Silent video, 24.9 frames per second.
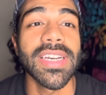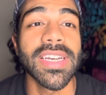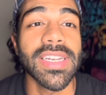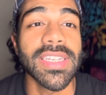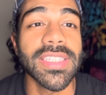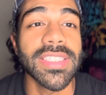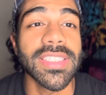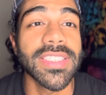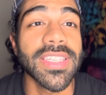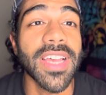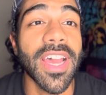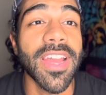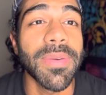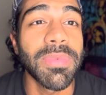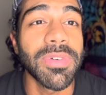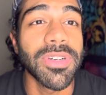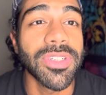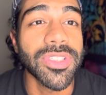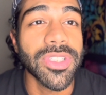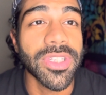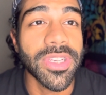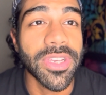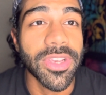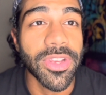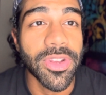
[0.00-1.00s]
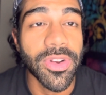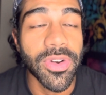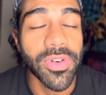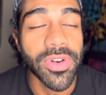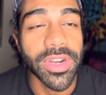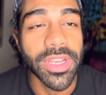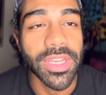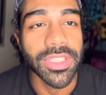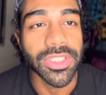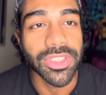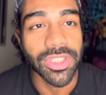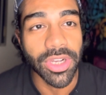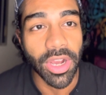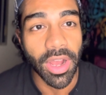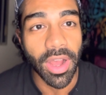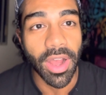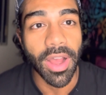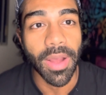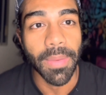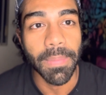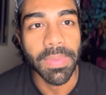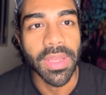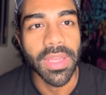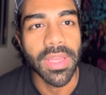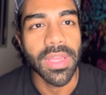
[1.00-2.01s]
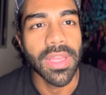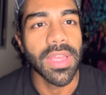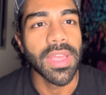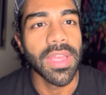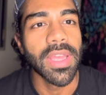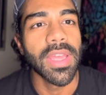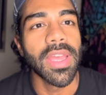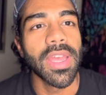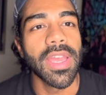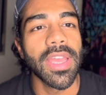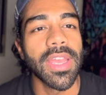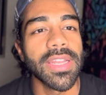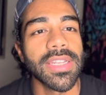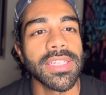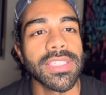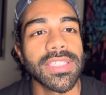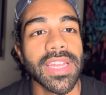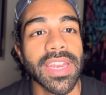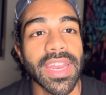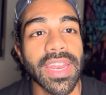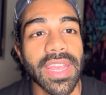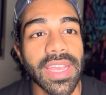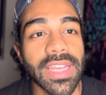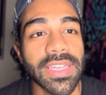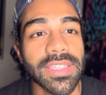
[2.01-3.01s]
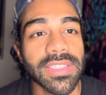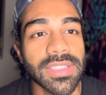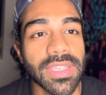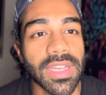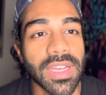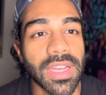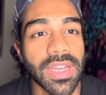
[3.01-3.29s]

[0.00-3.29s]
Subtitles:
a cybersecurity job in today's